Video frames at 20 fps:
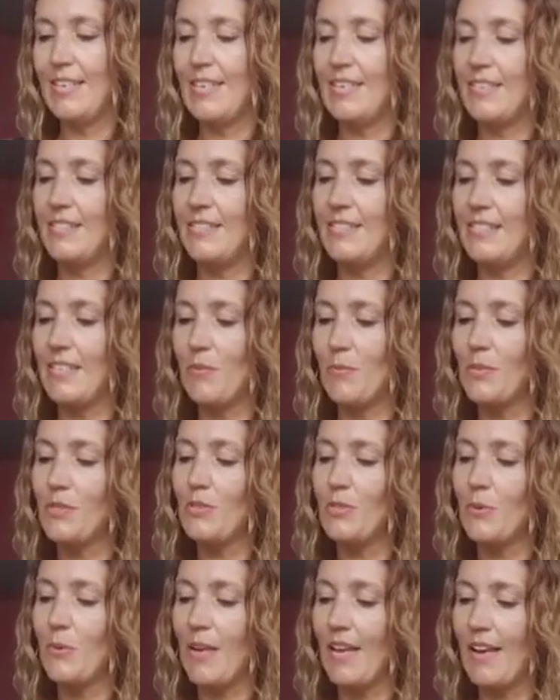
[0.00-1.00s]
Let's see
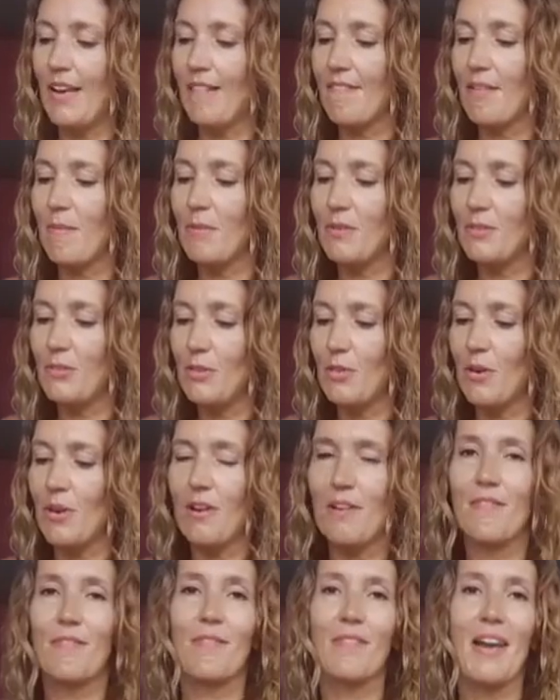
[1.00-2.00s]
what we have about your
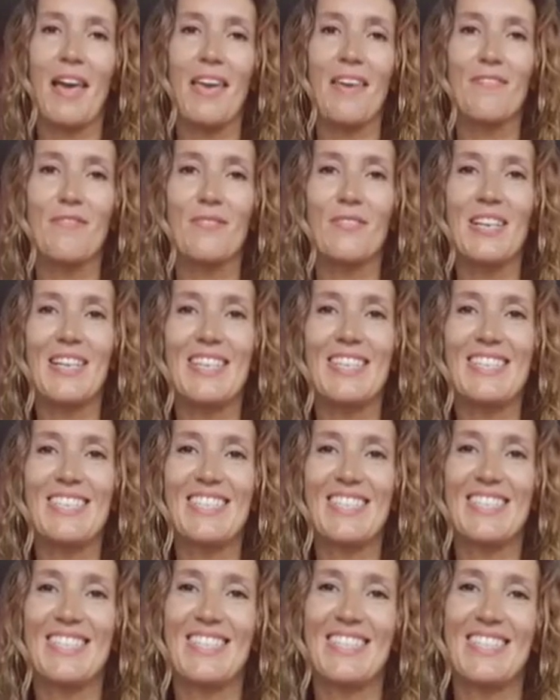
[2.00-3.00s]
love life,
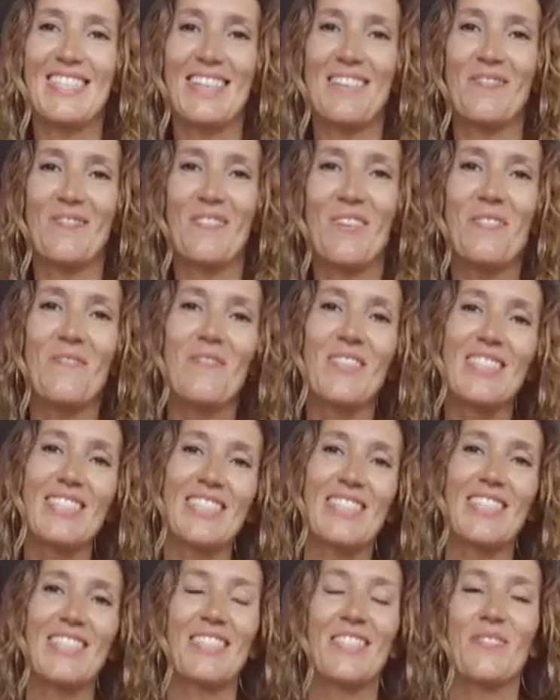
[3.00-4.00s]
relationship, a
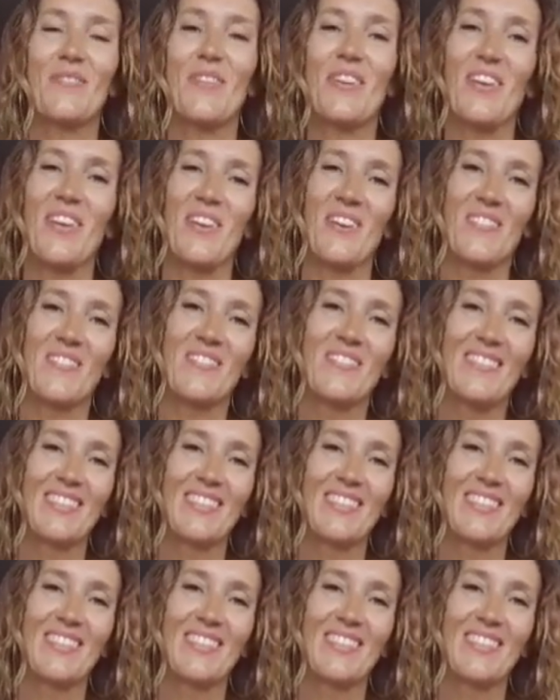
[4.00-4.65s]
message for you.